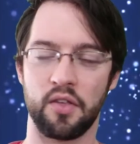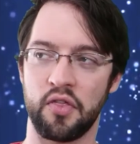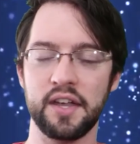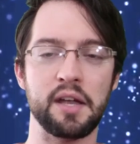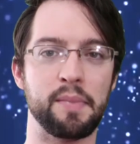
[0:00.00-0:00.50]

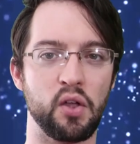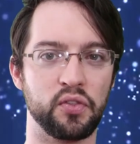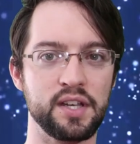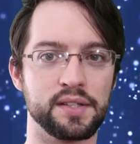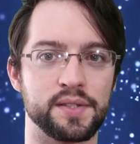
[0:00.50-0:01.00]
Think
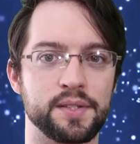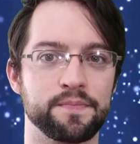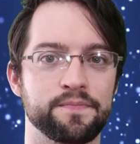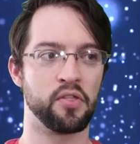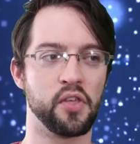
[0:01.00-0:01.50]
about
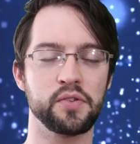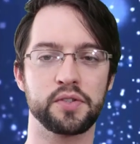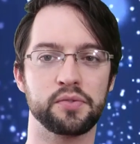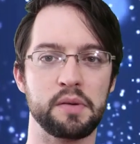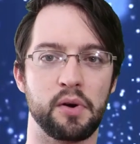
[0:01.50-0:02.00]
this.
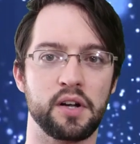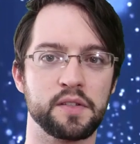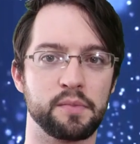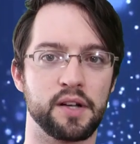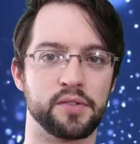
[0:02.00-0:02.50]
Those three
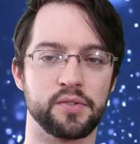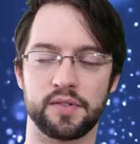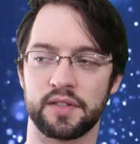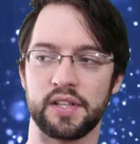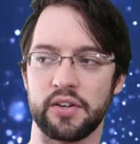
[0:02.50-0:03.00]
boss
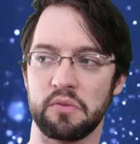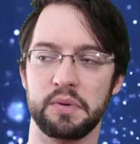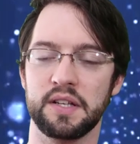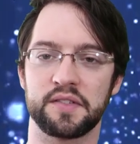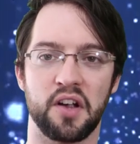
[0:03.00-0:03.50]
monsters, the Sacred
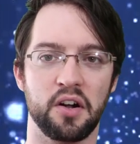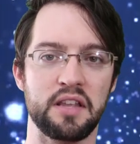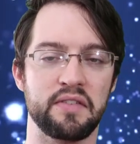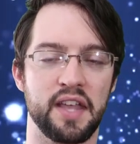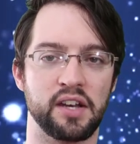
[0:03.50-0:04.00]
Beasts,
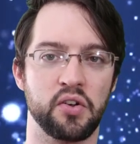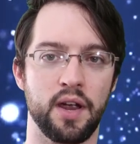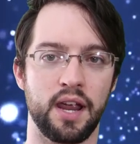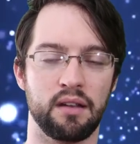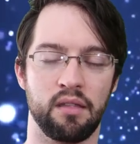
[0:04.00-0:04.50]
aren't even that
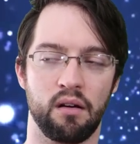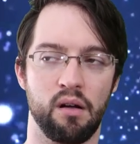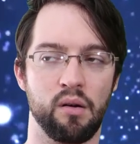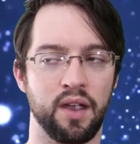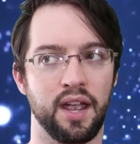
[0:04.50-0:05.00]
great.
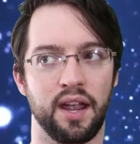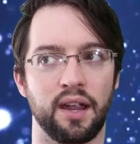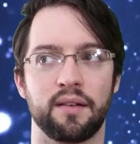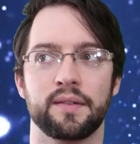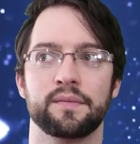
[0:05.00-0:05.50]
They're
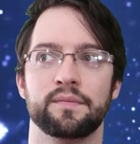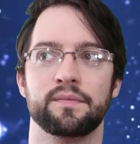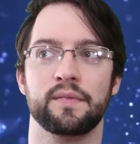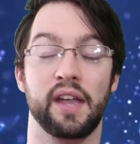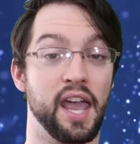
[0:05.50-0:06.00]
okay.
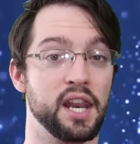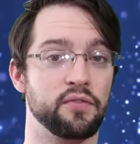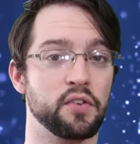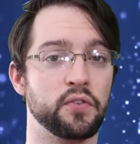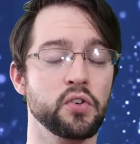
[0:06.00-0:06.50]
And
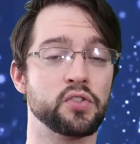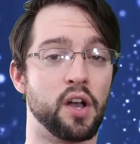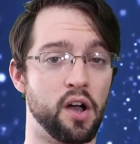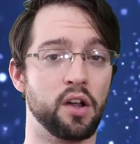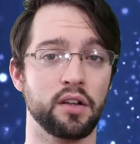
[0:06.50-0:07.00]
if you fuse
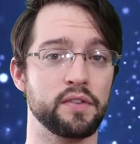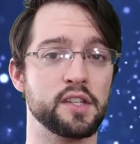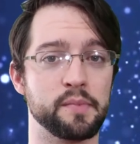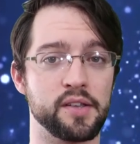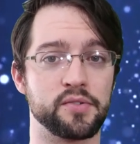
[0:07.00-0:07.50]
all of
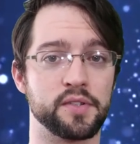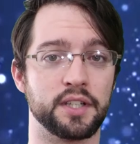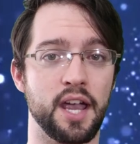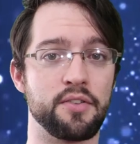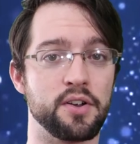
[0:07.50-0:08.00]
these monsters
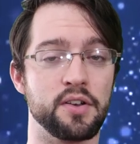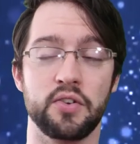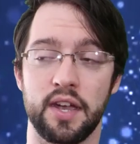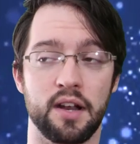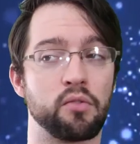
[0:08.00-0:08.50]
together,
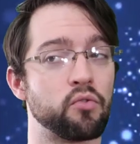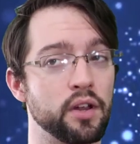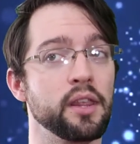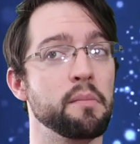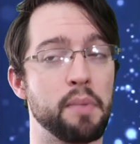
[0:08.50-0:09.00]
you get a
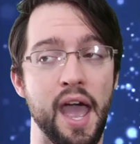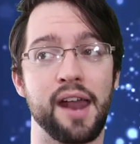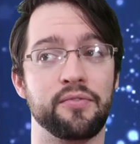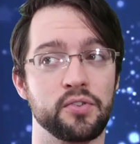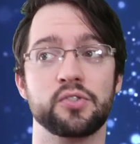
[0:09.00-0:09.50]
really
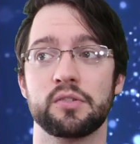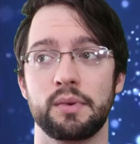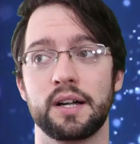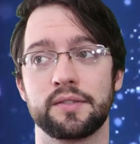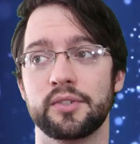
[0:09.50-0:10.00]
bad fusion
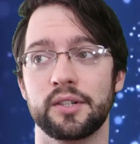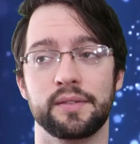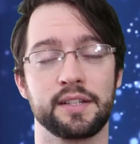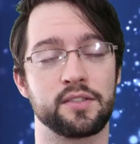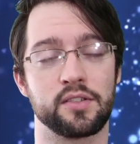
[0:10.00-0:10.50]
monster.
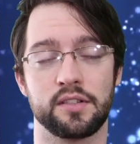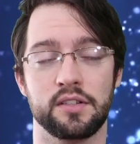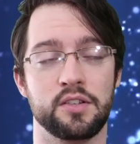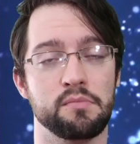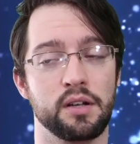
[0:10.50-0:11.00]
That's just a
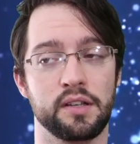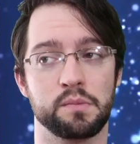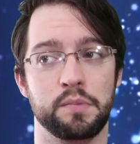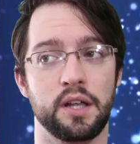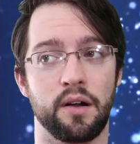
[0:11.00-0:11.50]

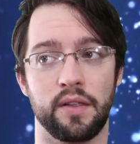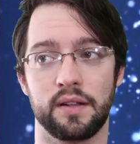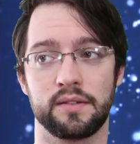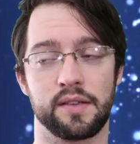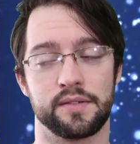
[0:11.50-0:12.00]
humongous beater
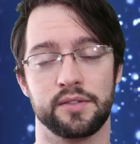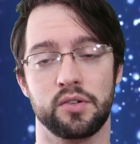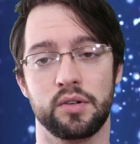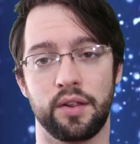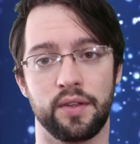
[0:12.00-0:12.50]
that doesn't
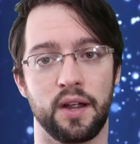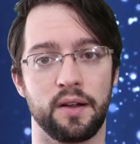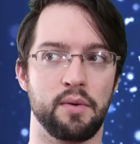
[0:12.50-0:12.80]
do anything.